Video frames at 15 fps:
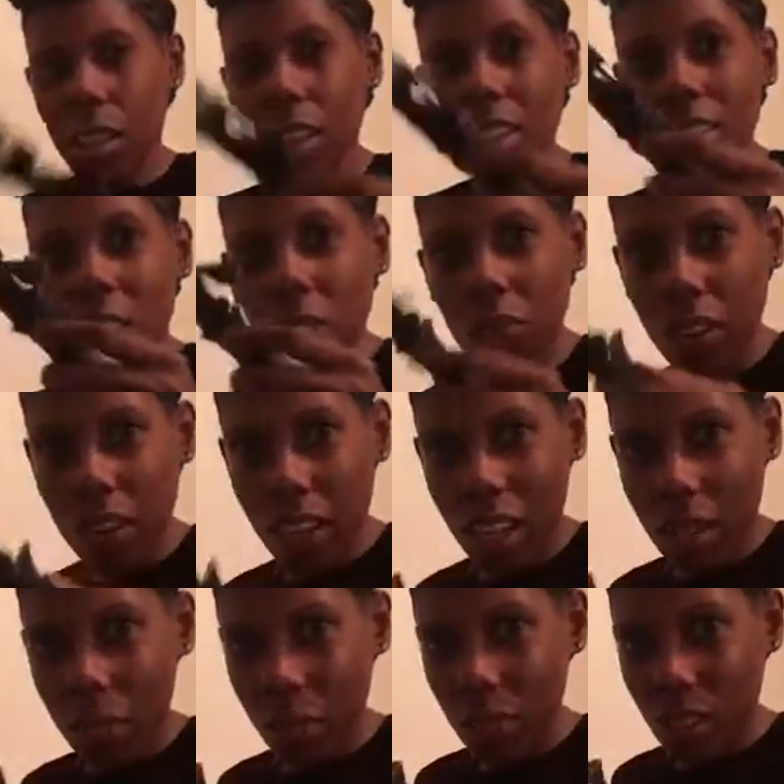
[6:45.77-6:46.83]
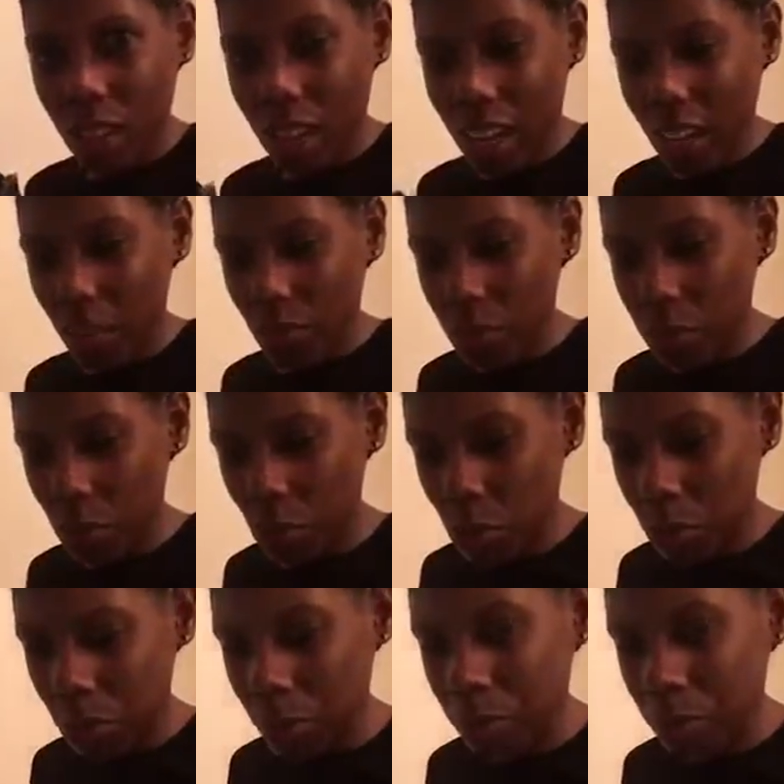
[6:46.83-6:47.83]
It's so funny, I'm using an ice cream scooper.